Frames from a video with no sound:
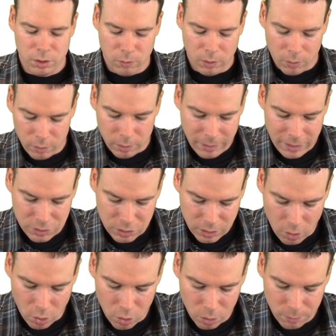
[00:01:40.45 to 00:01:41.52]
Well, we're imagining
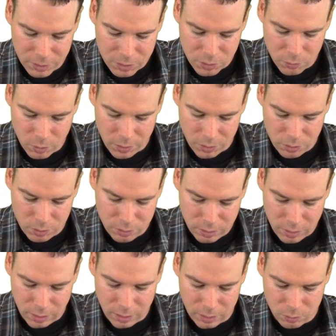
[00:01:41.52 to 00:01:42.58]
a whole bunch of washers
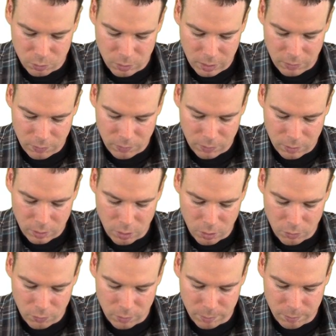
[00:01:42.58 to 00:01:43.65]
as we go
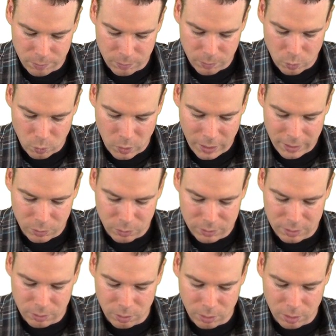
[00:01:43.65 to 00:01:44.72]
from y equals
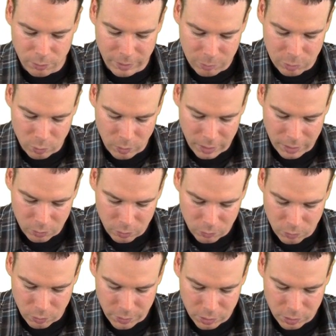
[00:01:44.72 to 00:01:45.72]
0 all the way up to y equals 4.